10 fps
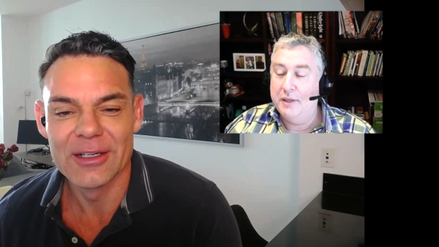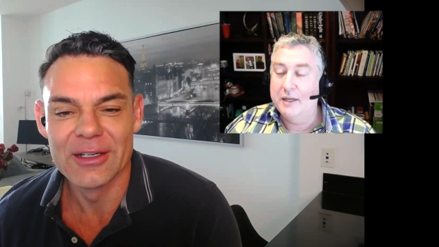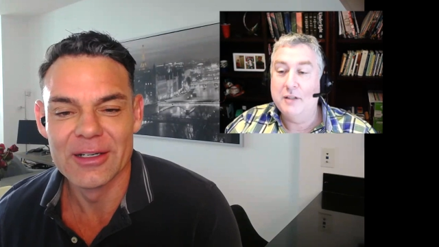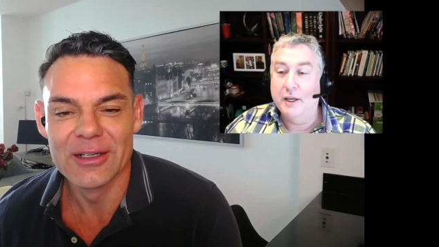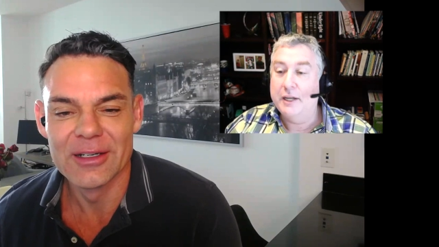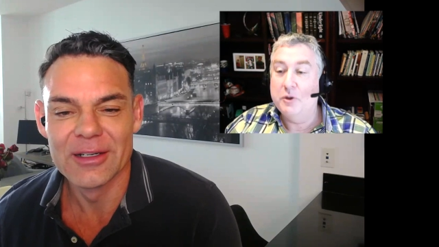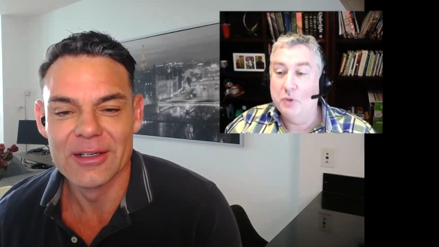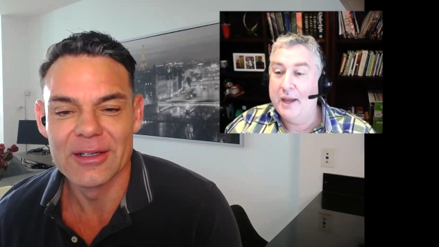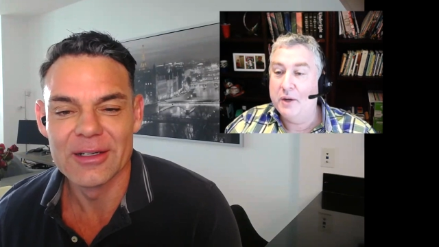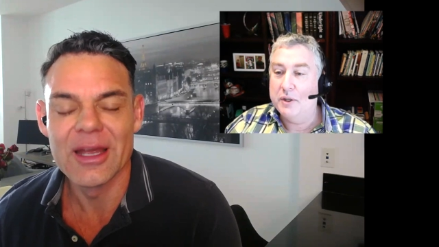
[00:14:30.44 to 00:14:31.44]
Speaker 1: That is like a new
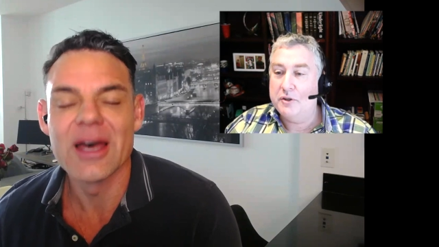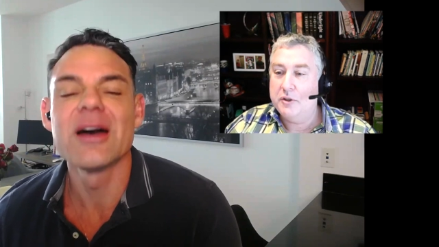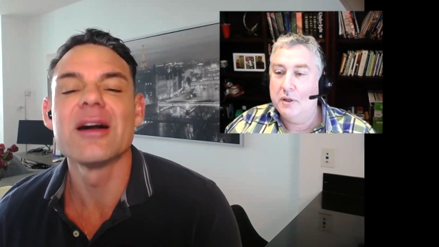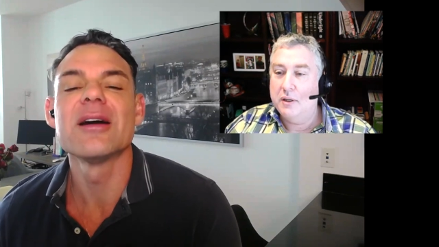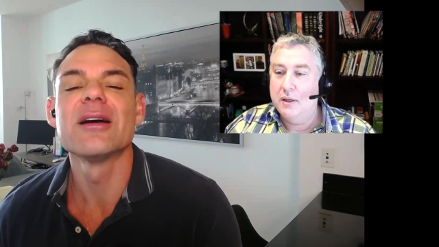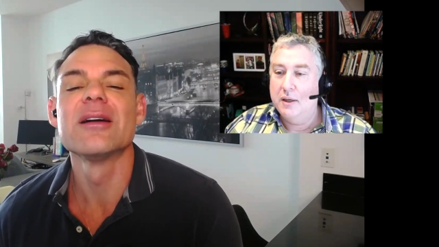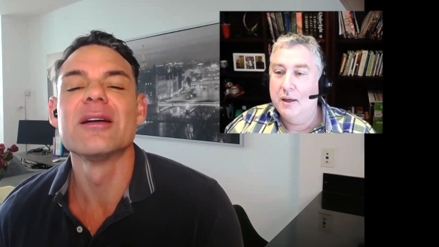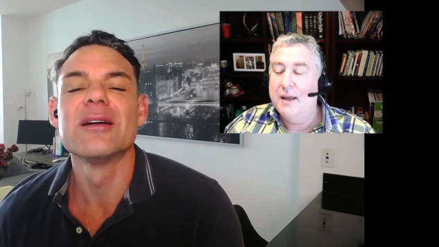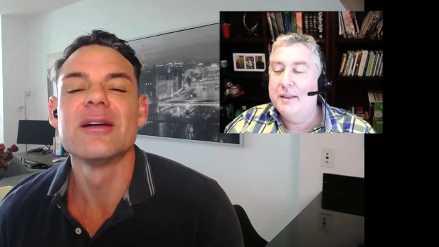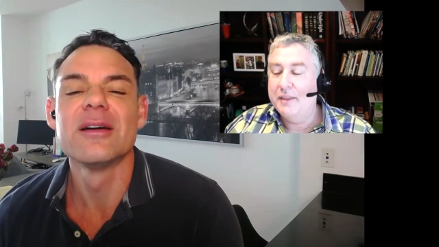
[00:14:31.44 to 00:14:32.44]
language. Uh,
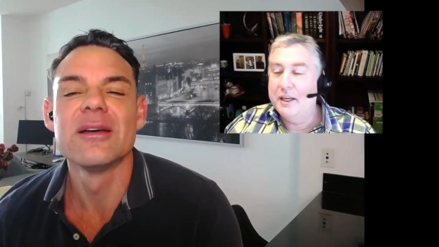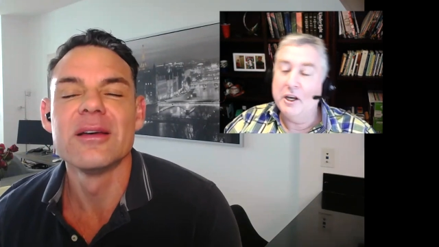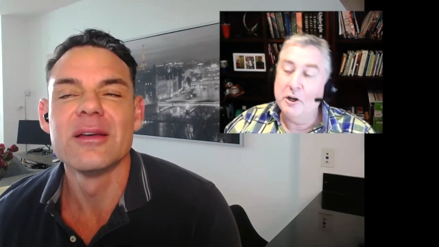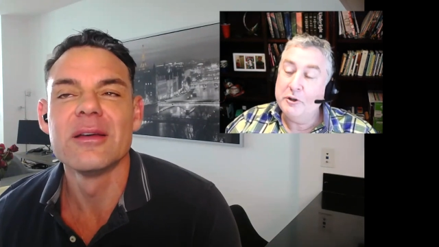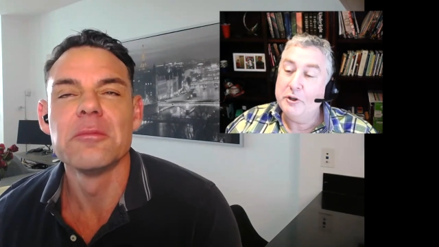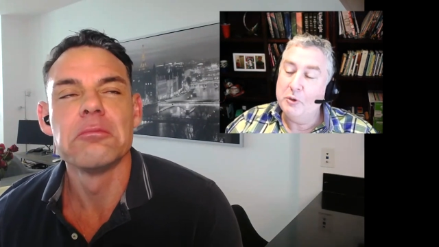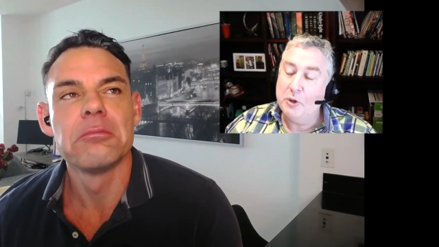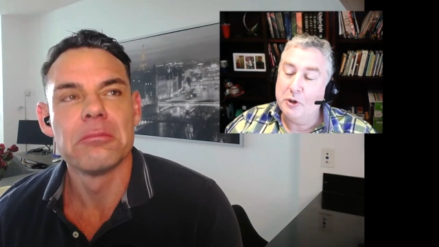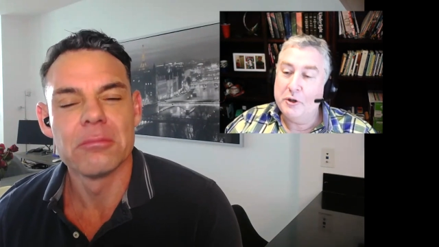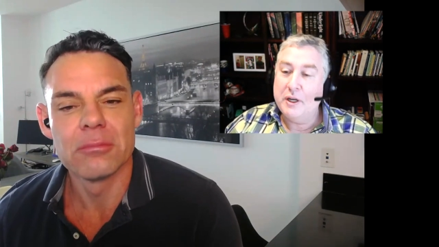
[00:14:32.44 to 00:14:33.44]
that the younger you
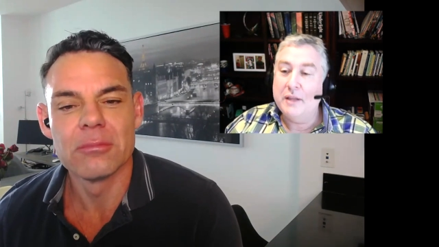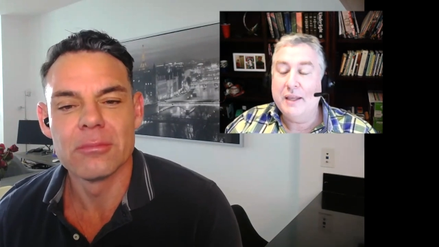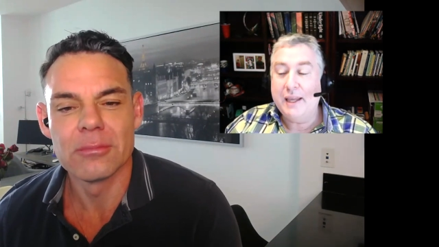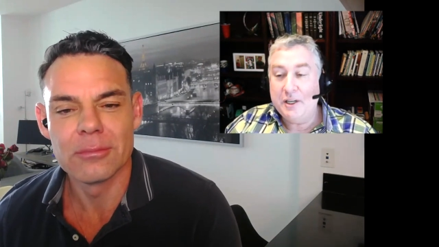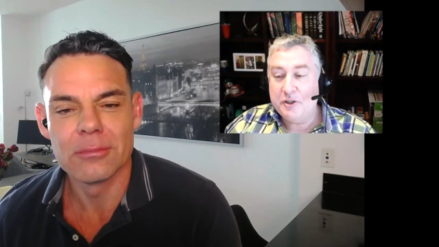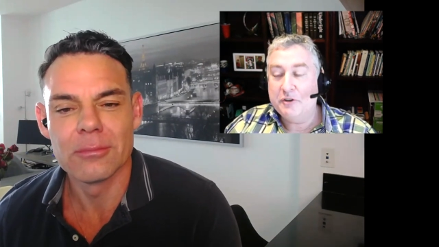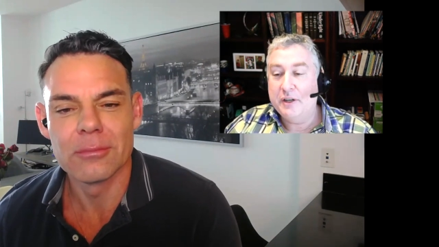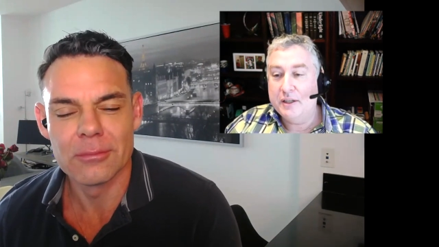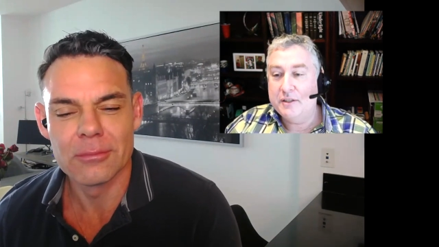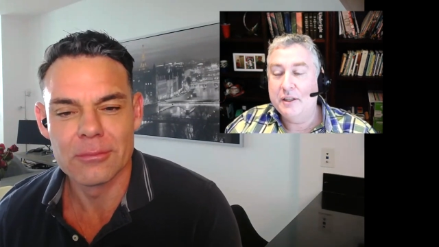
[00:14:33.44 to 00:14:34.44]
learn it, the easier
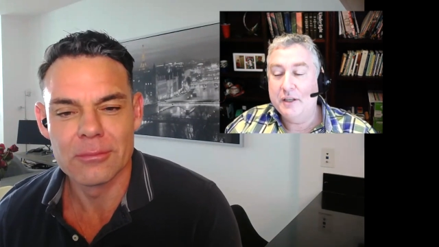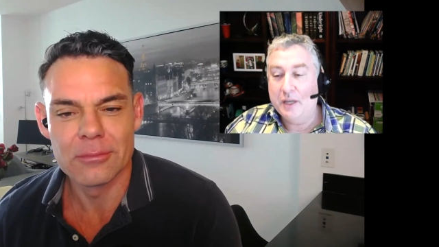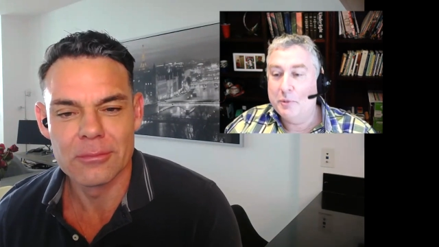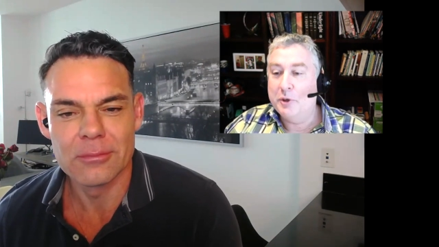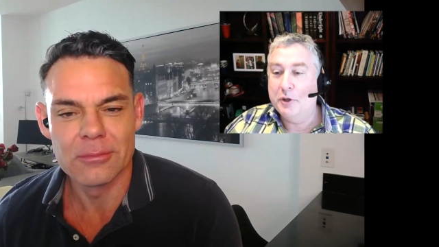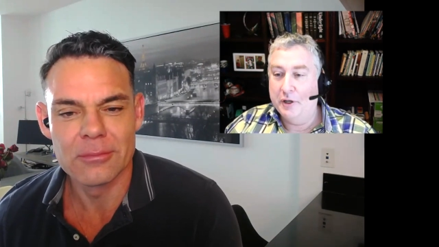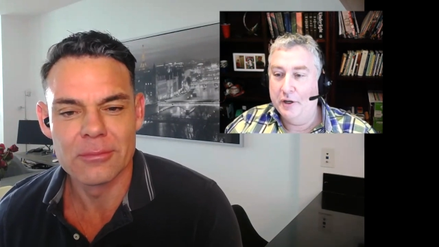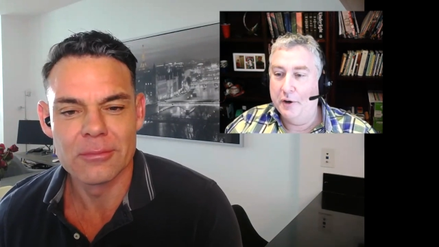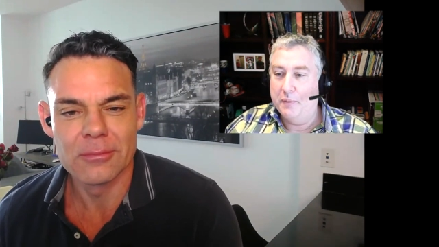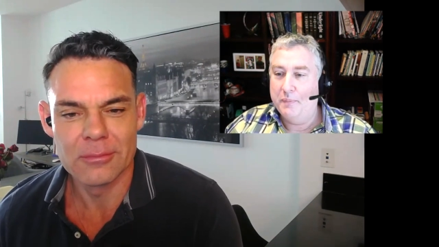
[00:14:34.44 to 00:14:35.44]
it is and the deeper you can go.